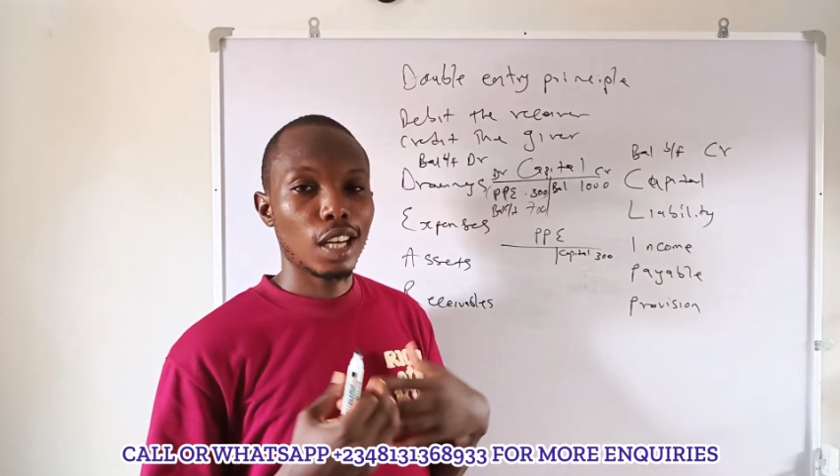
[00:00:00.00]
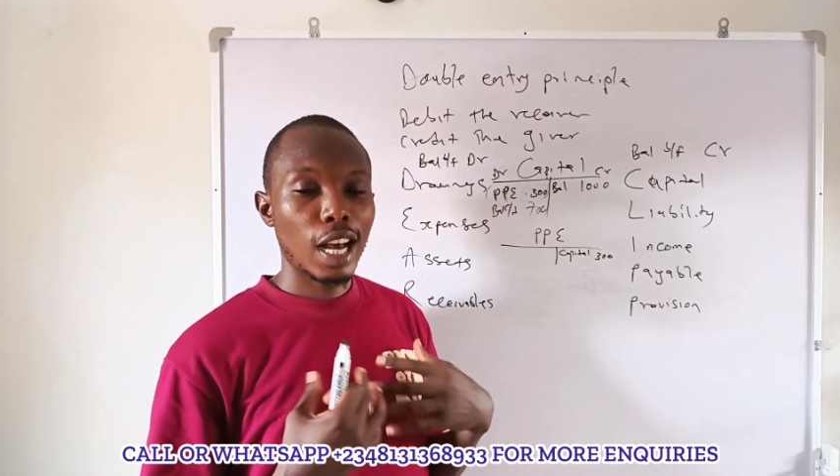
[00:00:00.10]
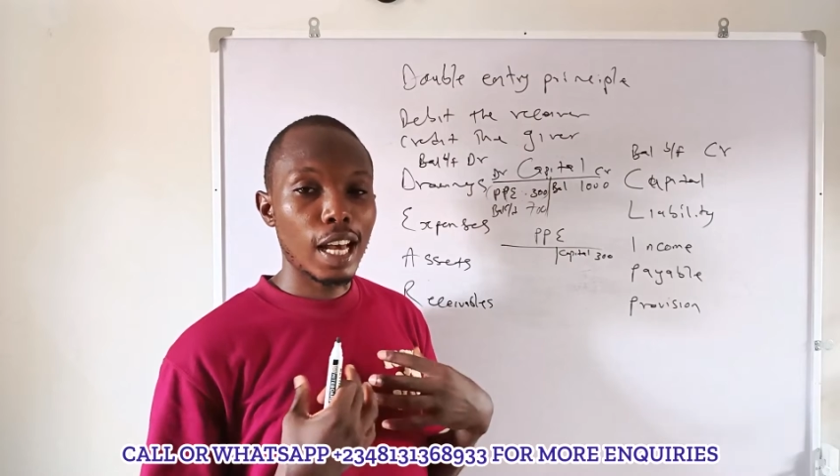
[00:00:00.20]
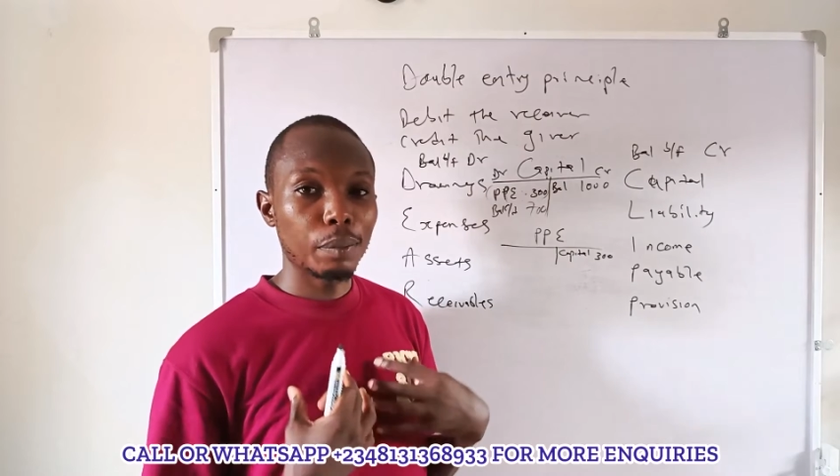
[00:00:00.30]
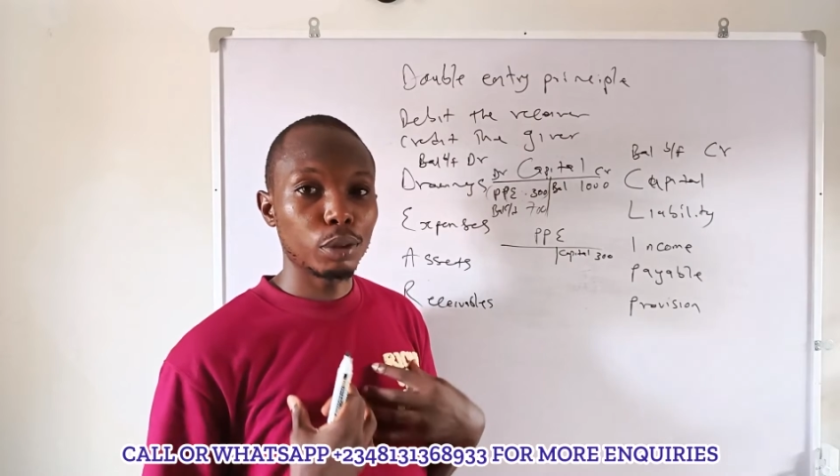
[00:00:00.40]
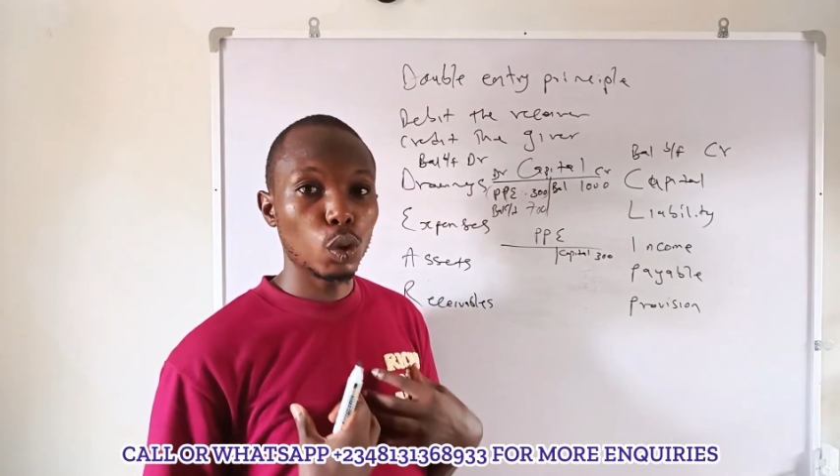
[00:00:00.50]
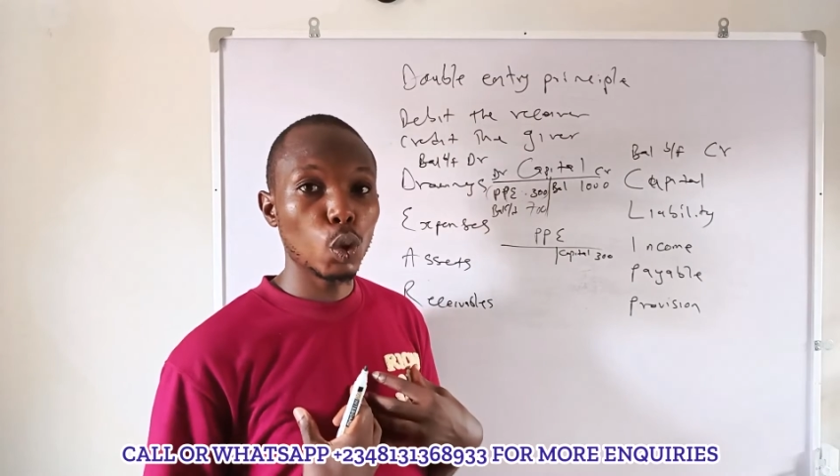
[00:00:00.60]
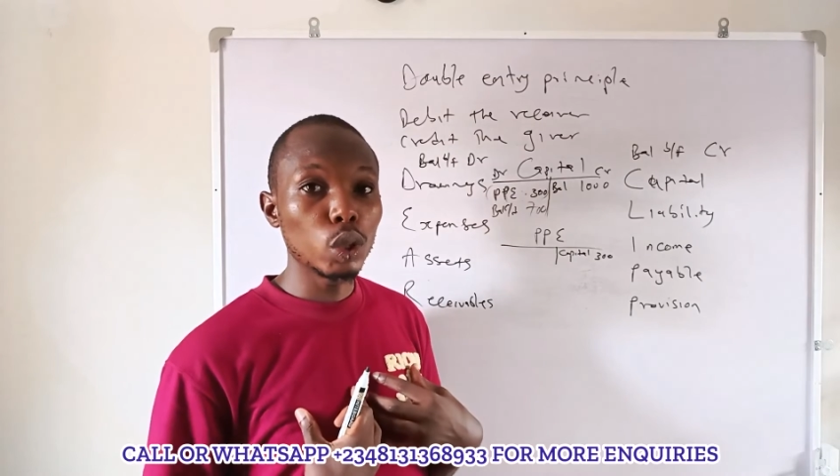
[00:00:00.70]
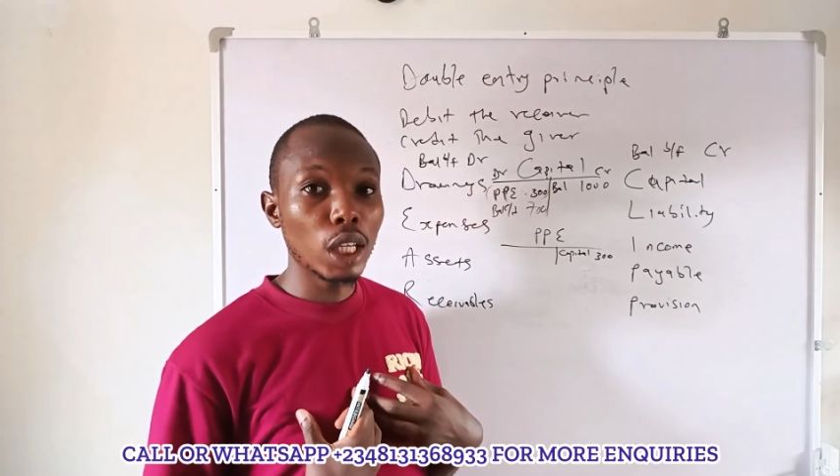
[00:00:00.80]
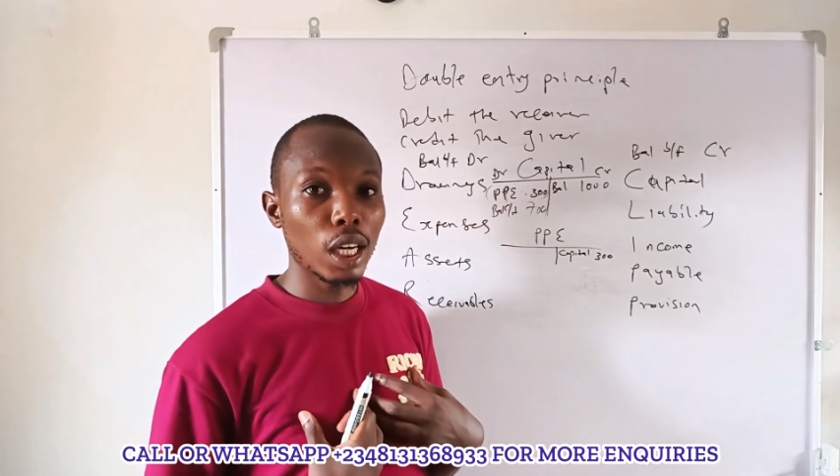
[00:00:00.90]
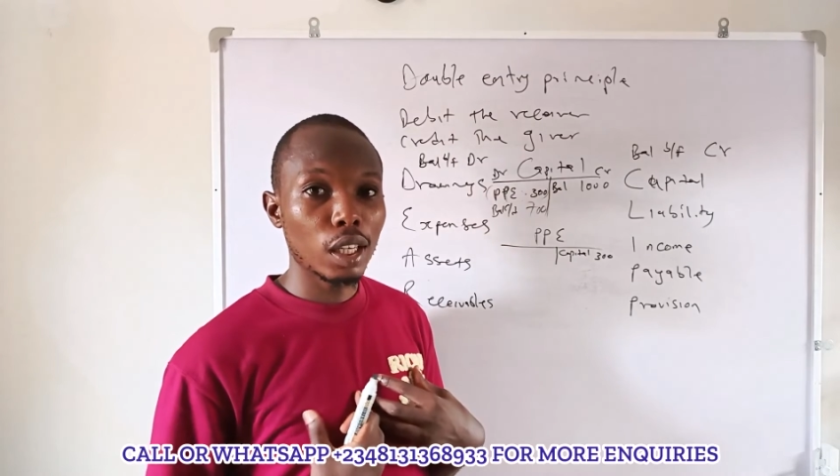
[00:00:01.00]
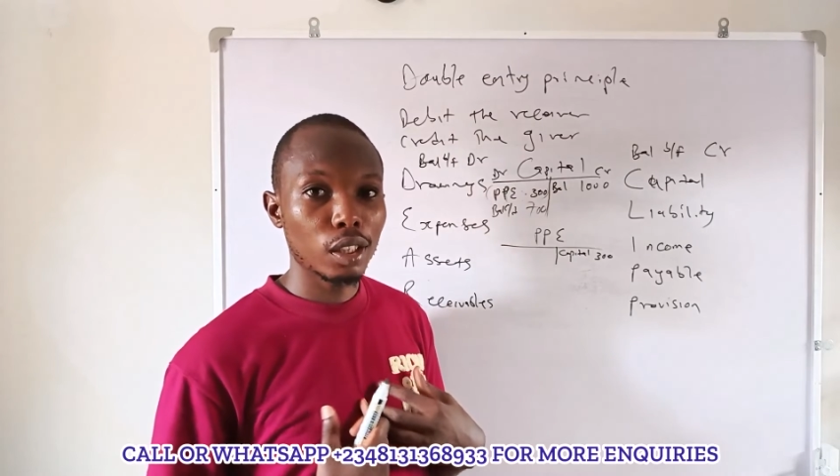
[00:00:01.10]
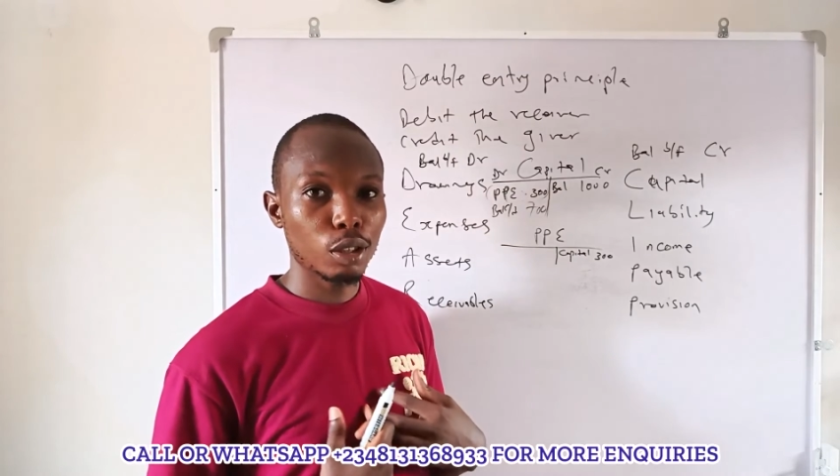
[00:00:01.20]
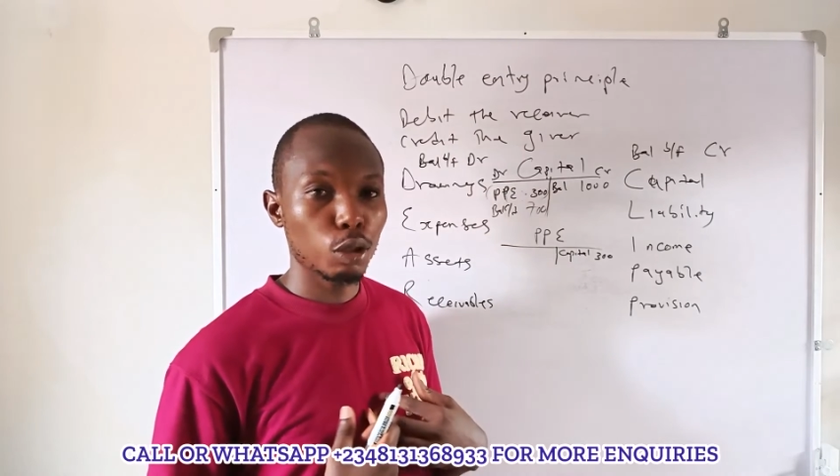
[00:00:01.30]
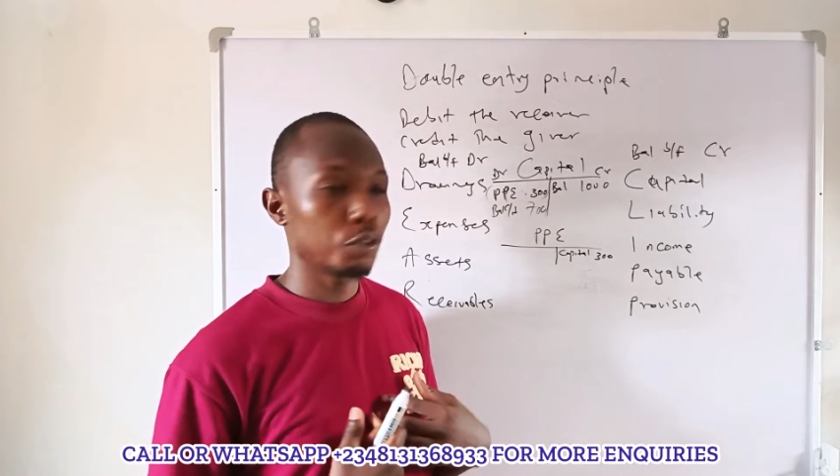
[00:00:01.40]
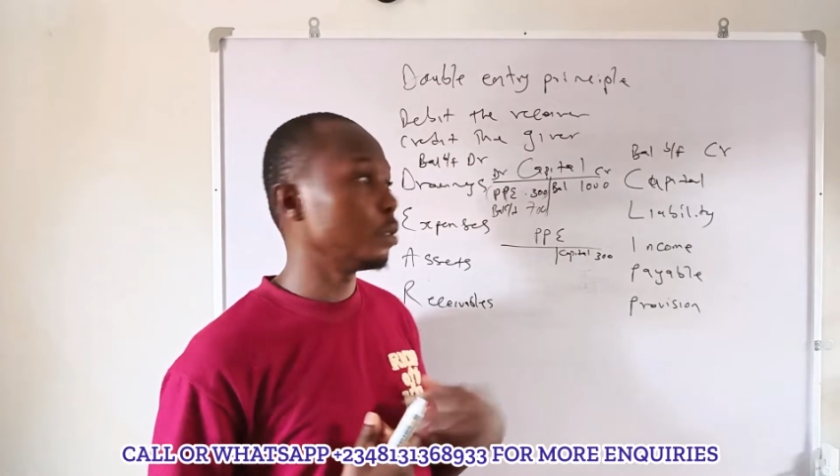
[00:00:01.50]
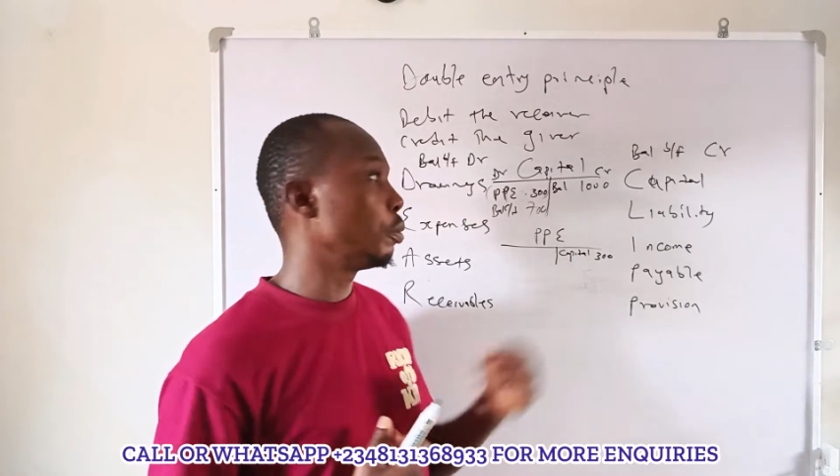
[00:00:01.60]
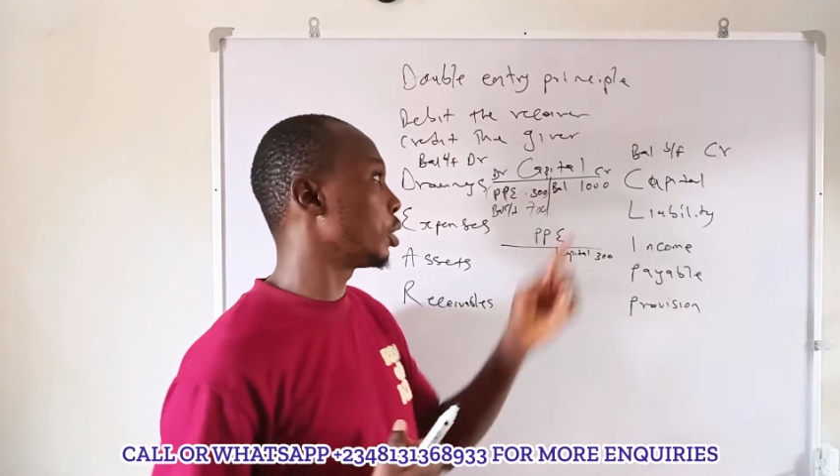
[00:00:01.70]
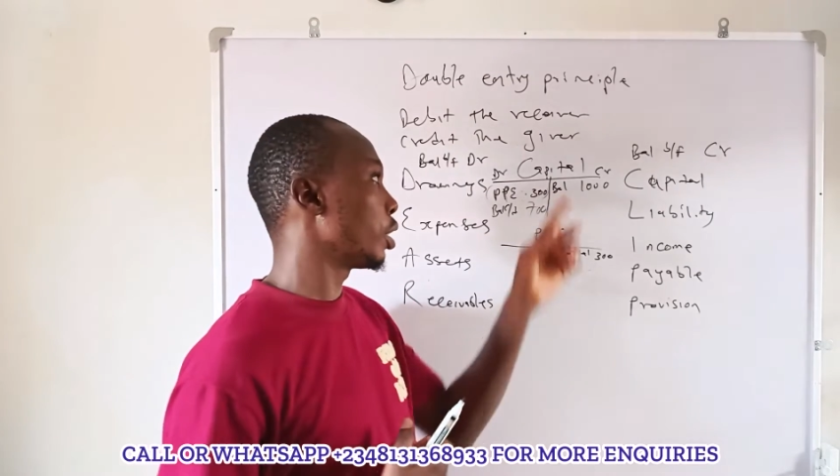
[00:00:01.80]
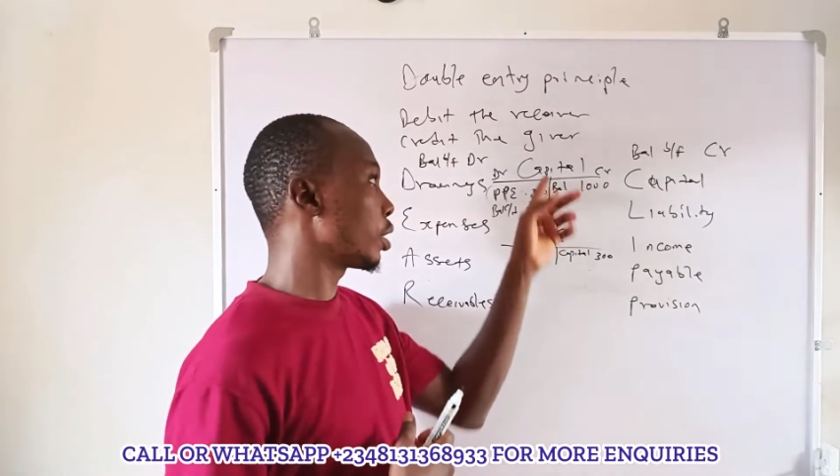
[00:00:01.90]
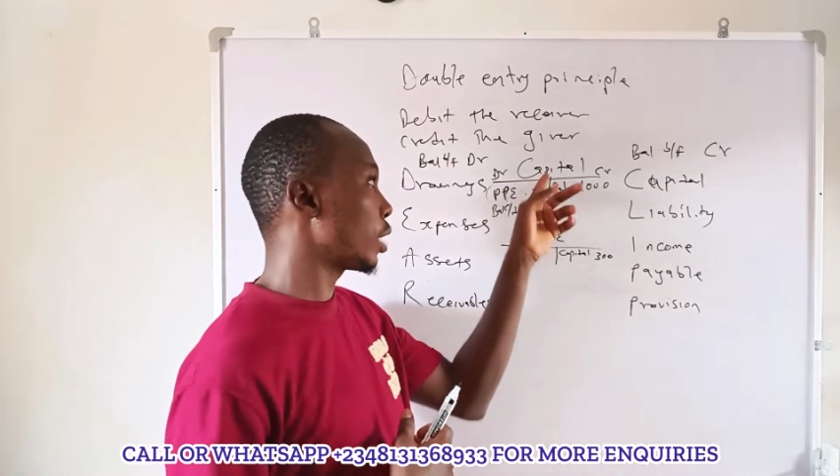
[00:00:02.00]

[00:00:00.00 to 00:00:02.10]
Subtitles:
I am the owner of the business.